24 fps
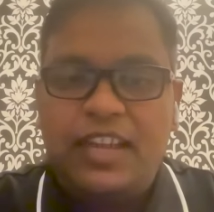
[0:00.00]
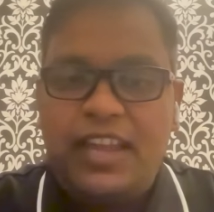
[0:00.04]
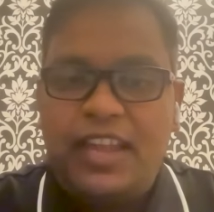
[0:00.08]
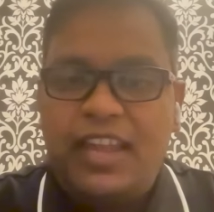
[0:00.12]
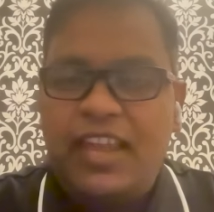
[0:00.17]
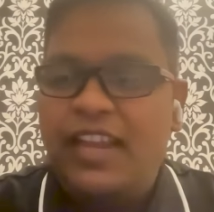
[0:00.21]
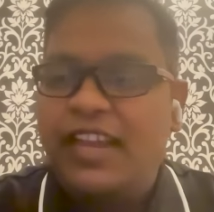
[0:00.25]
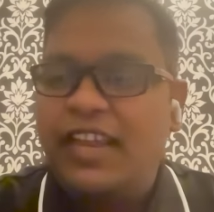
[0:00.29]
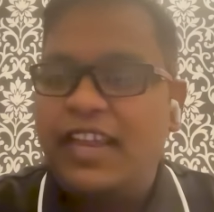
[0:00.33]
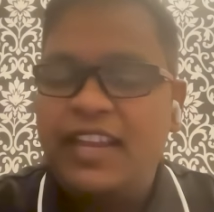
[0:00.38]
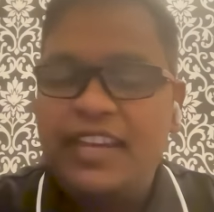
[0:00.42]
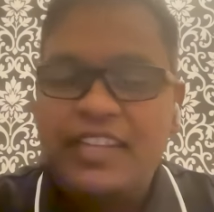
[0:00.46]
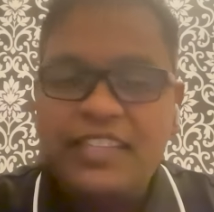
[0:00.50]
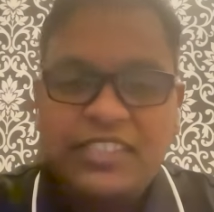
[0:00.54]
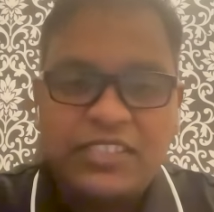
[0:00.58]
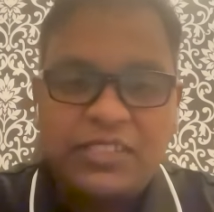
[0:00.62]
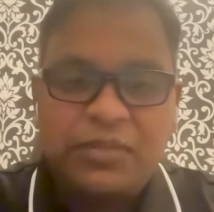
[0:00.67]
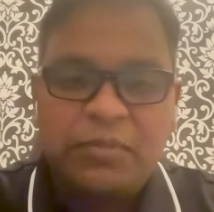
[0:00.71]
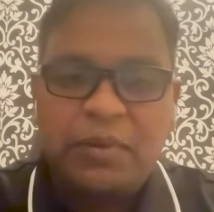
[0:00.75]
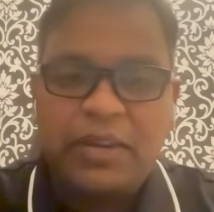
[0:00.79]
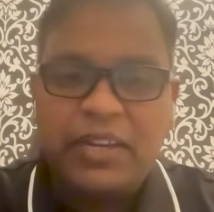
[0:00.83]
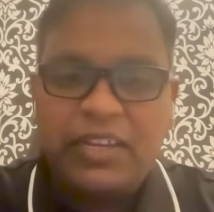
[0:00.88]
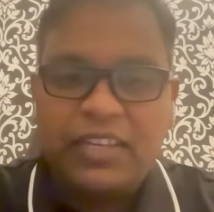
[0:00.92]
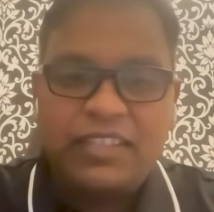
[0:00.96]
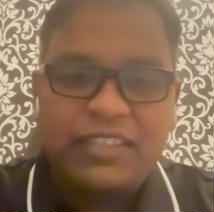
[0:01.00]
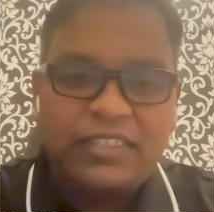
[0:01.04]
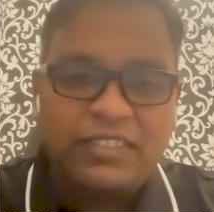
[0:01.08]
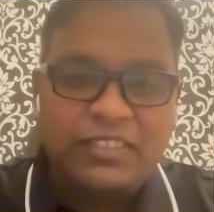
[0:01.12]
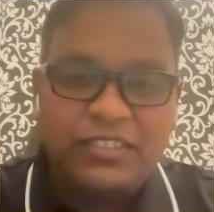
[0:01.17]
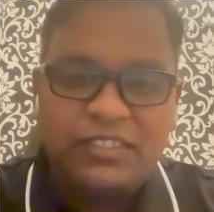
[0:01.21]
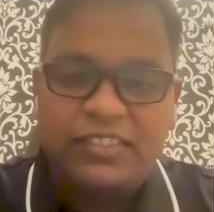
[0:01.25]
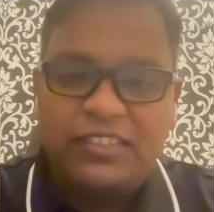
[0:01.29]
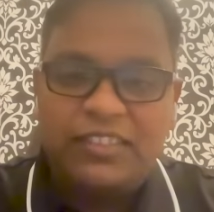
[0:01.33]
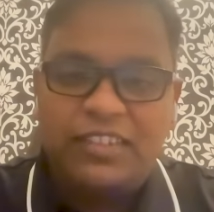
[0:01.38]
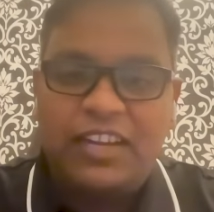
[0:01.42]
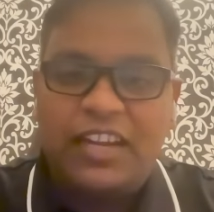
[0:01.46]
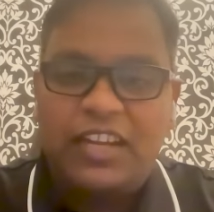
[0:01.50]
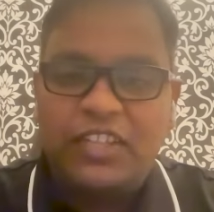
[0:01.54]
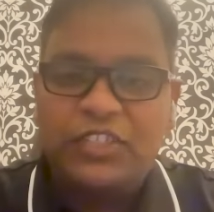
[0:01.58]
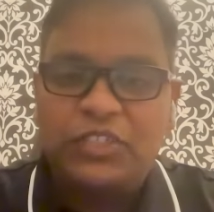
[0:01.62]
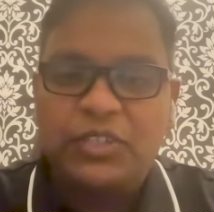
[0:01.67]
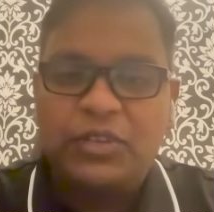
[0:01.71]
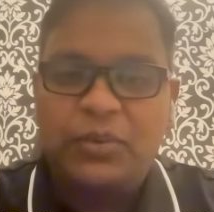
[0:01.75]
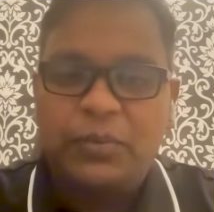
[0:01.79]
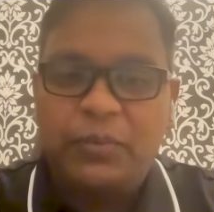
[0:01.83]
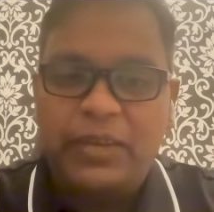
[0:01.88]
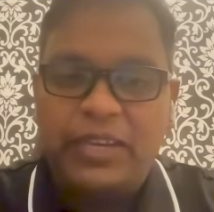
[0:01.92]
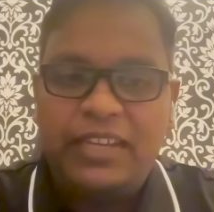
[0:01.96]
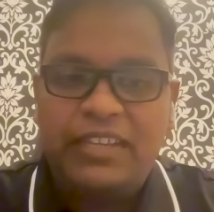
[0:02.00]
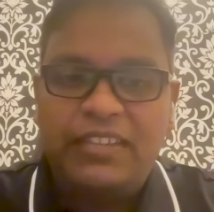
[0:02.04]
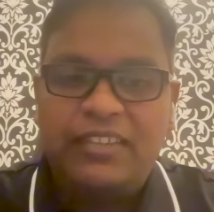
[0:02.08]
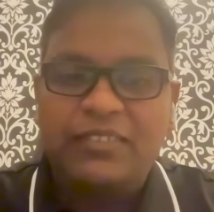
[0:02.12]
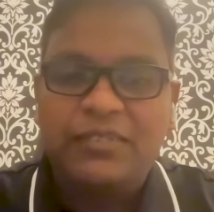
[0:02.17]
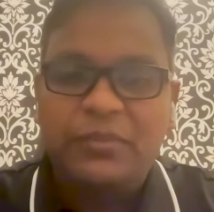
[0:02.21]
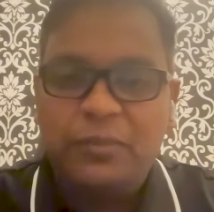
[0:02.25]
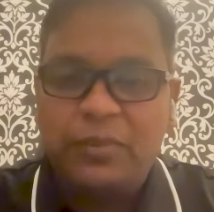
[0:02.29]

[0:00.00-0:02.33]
against my natural way